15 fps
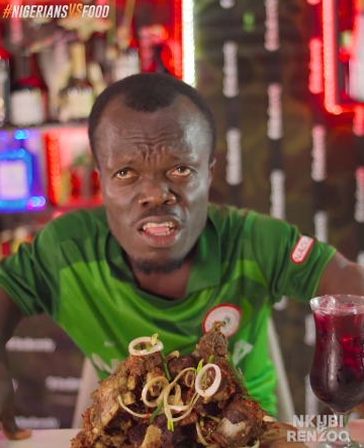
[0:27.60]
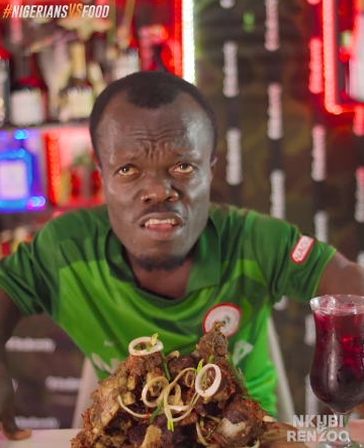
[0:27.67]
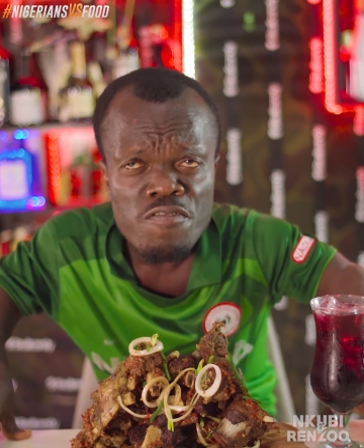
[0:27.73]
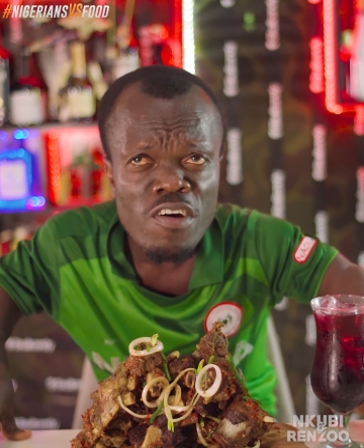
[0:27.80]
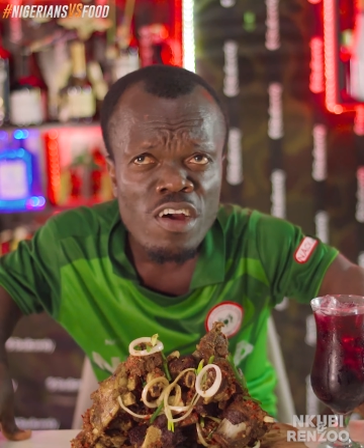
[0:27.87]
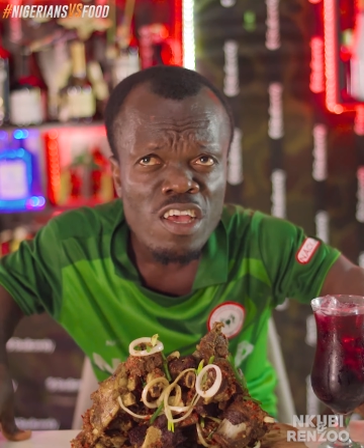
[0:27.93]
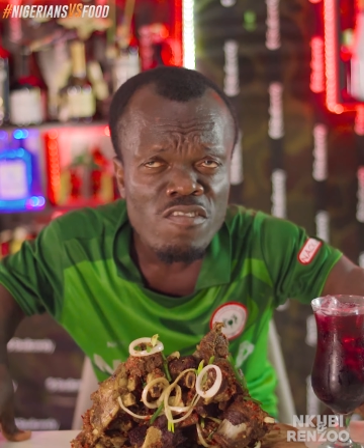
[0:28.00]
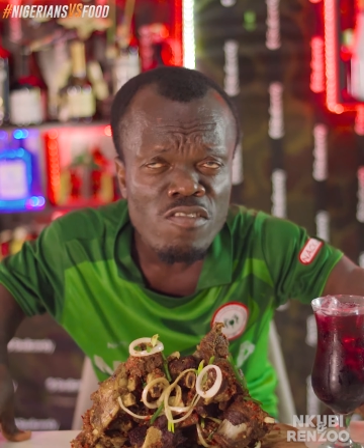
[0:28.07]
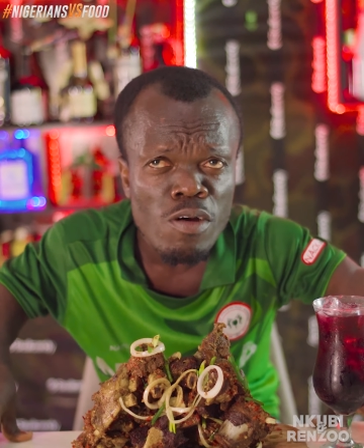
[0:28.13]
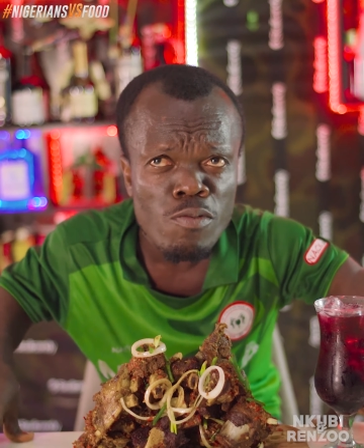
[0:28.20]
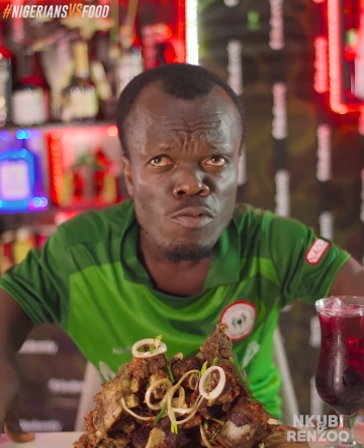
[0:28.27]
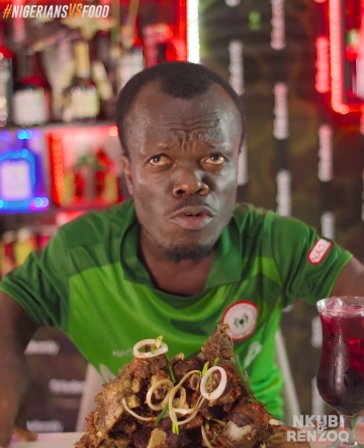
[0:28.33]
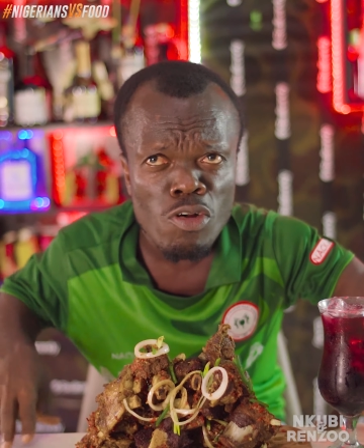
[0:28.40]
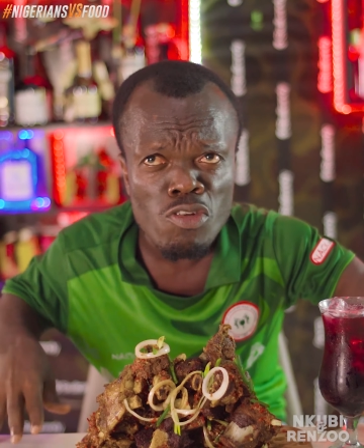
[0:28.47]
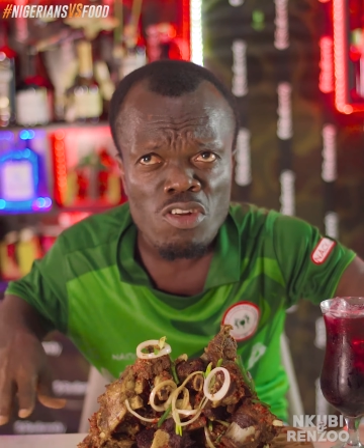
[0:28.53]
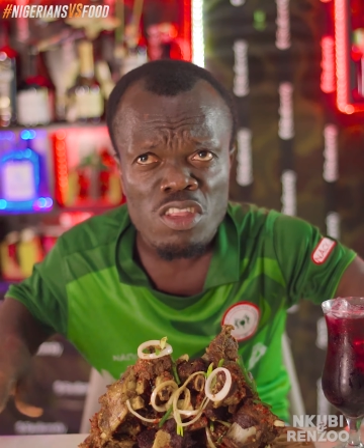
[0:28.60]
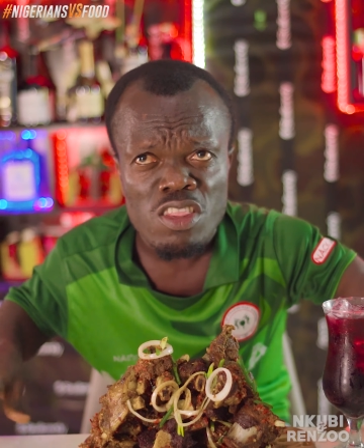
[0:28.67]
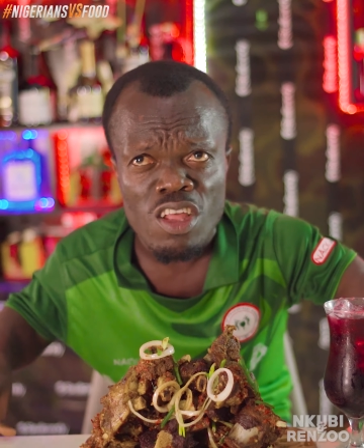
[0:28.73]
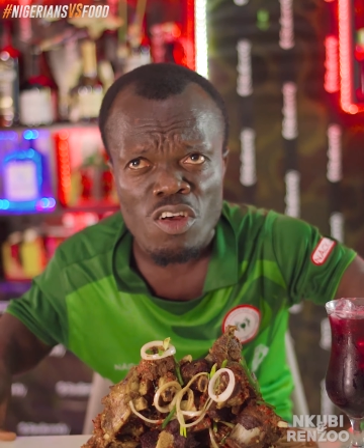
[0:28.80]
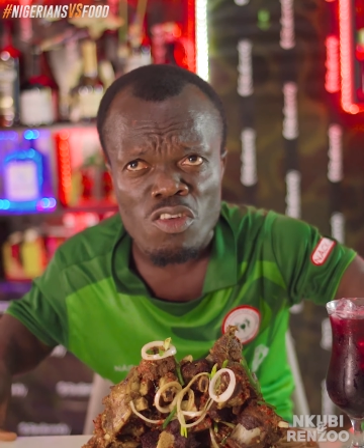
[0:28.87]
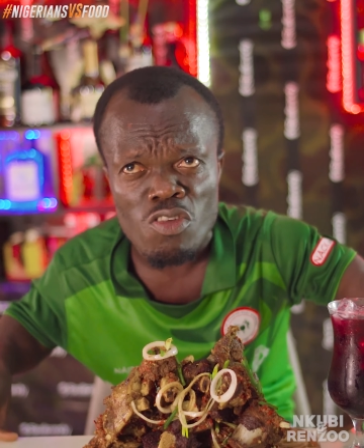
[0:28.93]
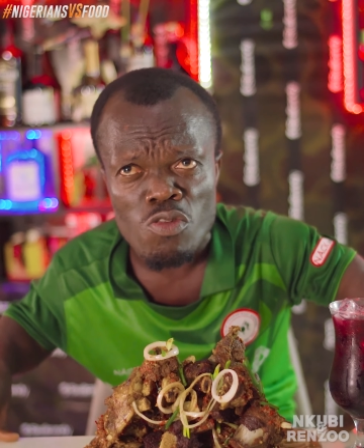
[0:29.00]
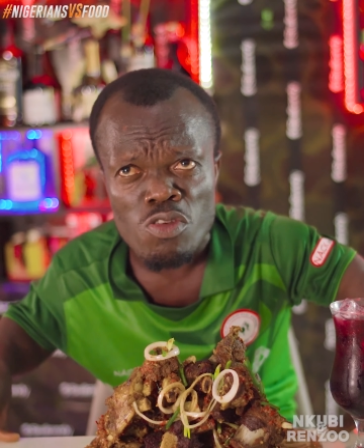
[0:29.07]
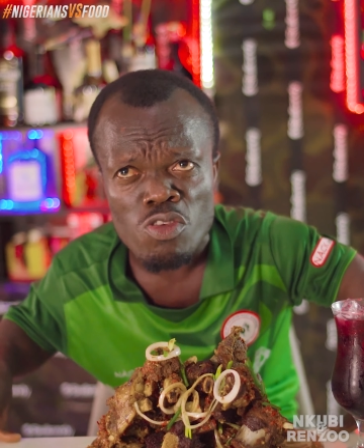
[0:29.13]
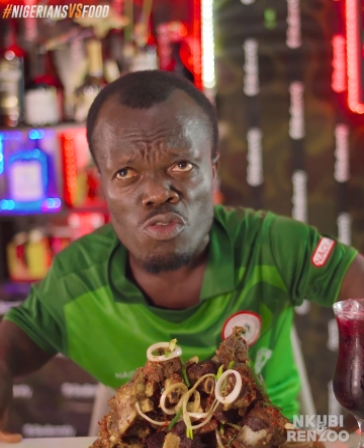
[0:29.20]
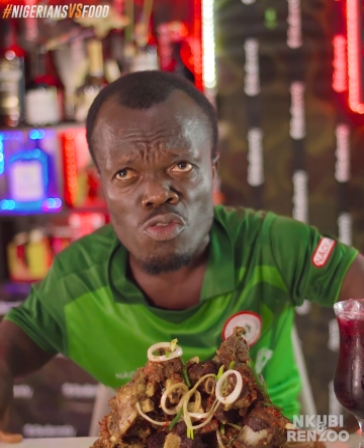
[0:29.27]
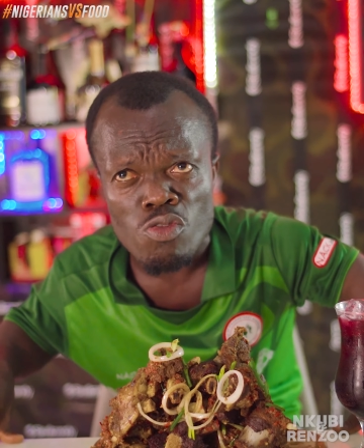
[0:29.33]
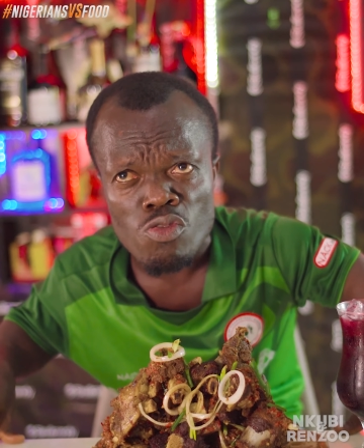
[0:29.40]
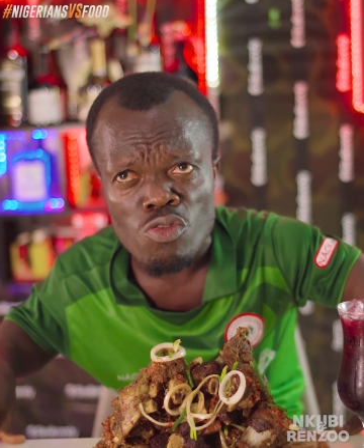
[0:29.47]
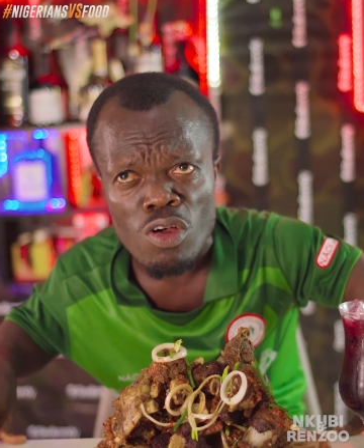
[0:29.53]
And if I give him one hundred thousand, what do you
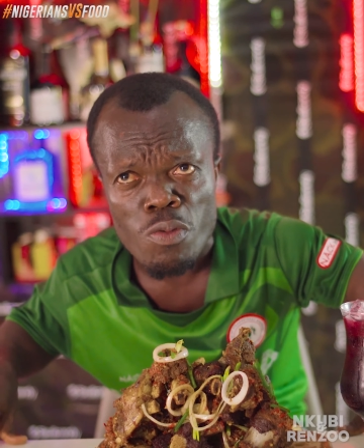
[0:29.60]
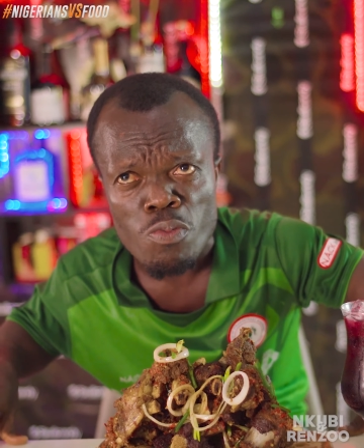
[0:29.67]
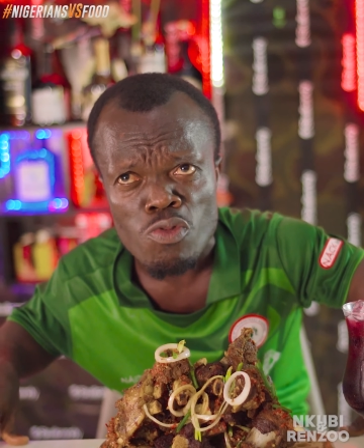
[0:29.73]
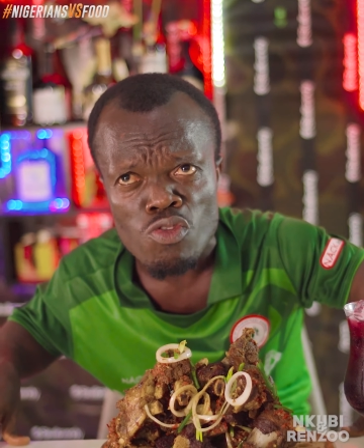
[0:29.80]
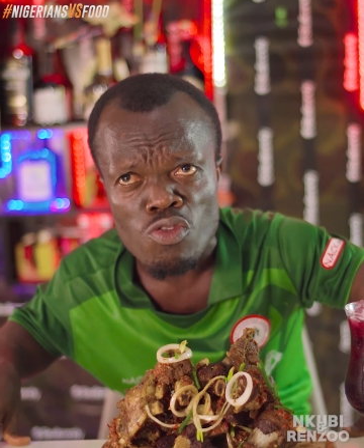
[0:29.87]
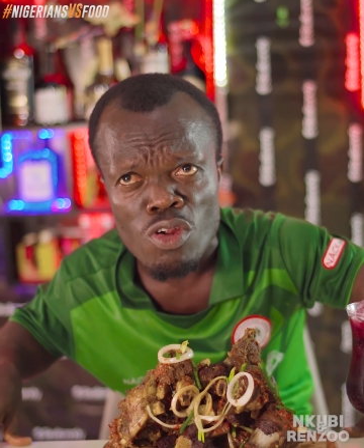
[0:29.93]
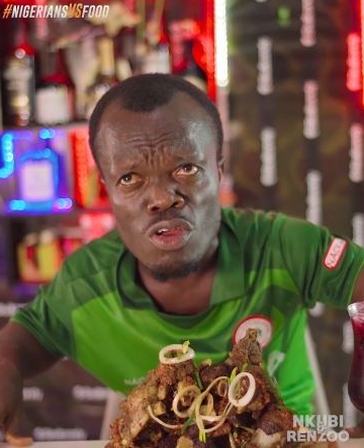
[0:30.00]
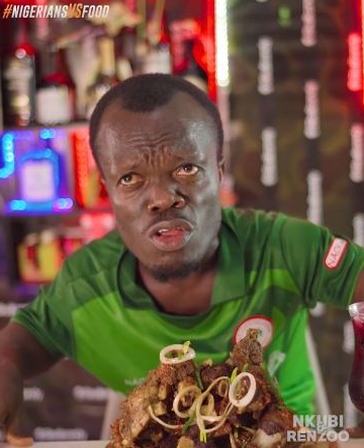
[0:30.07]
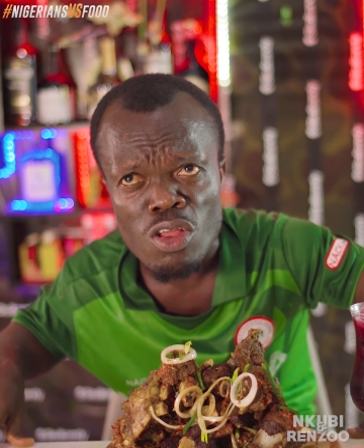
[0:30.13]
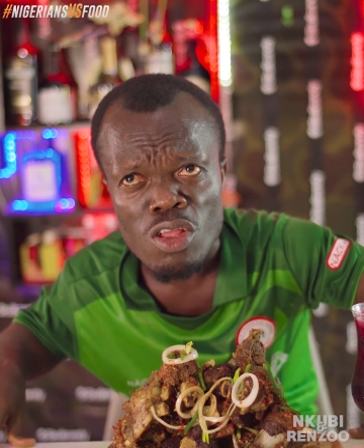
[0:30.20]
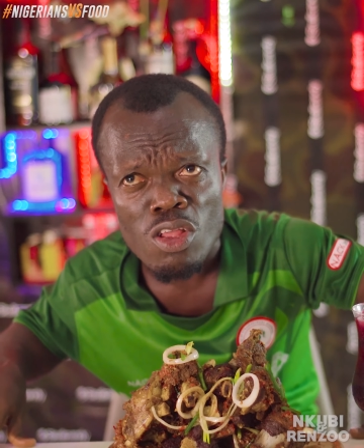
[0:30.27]
think will happen to her?